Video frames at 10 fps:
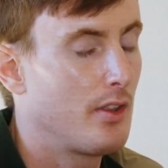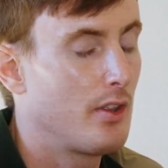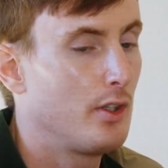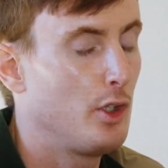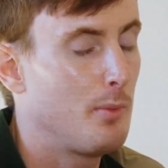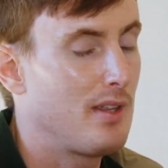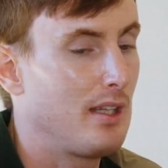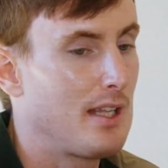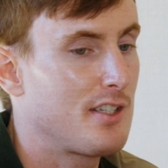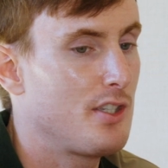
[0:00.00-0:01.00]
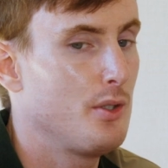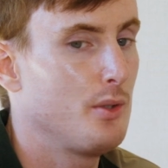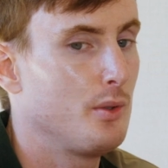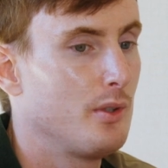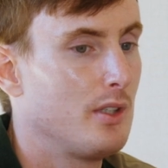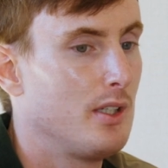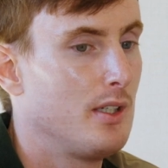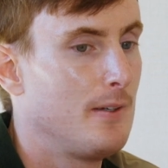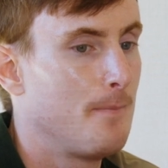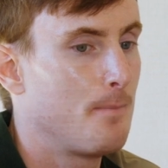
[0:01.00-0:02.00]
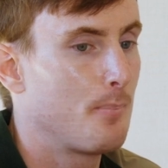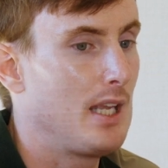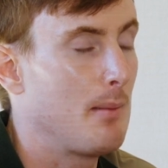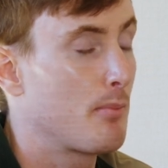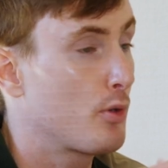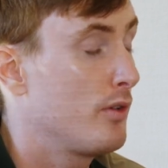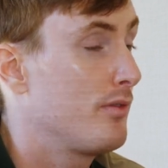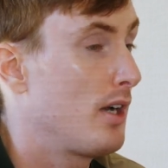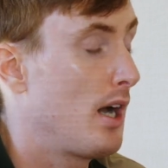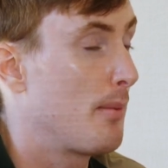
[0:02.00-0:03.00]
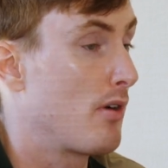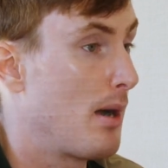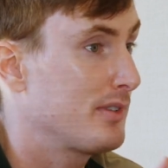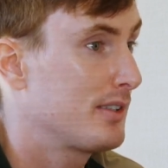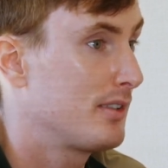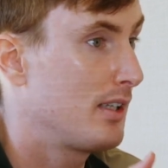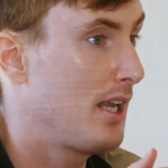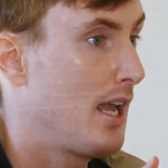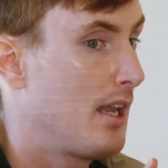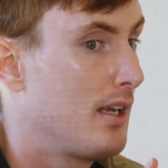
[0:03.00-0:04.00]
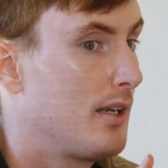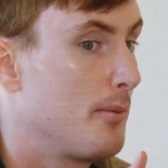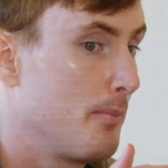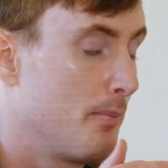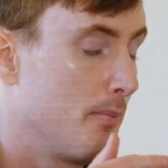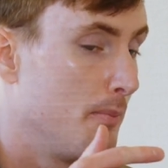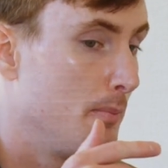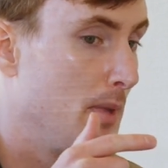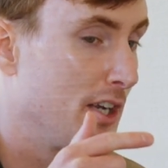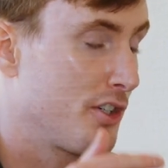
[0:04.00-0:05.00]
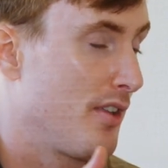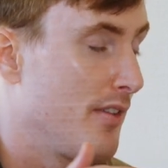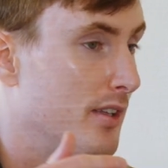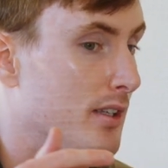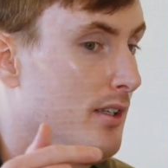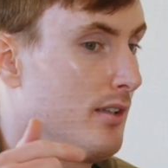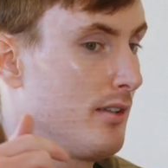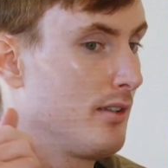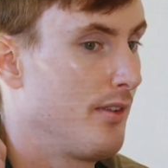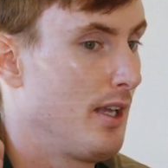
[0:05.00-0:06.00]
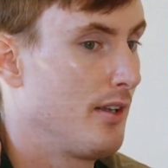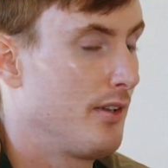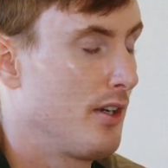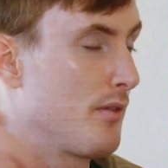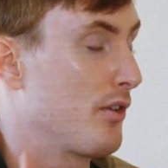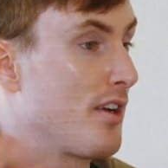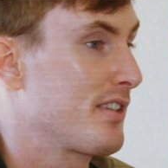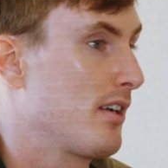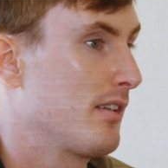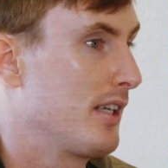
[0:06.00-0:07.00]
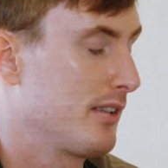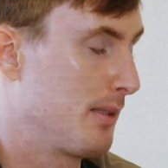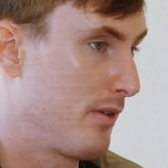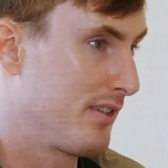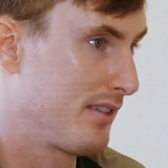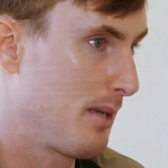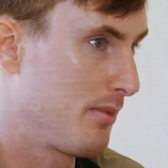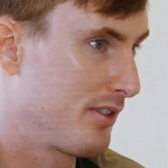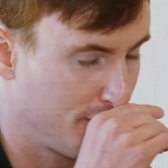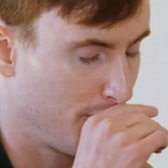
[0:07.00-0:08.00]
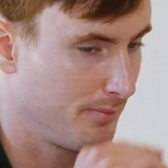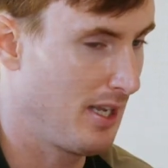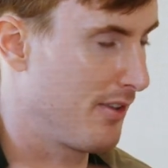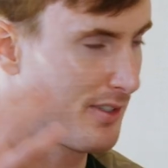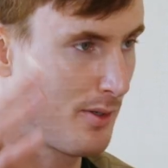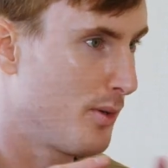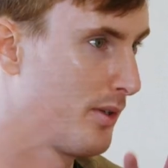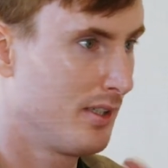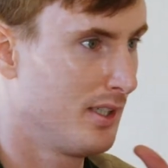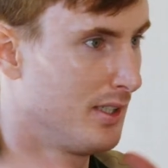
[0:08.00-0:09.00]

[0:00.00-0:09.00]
the loop that lets you improve a prompt and make sure that they're not regressing on like the previous examples. So yeah, there's a lot